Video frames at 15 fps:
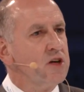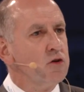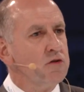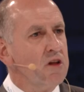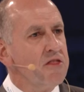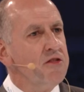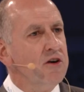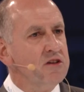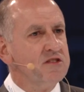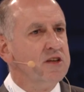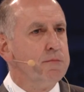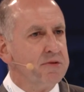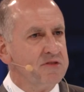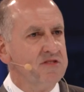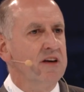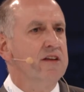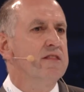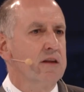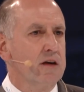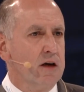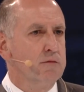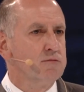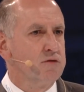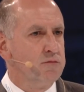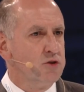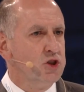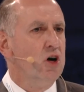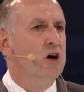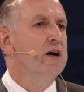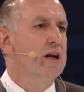on the 30% that comes from
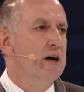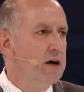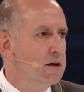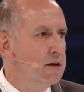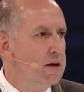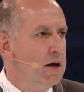China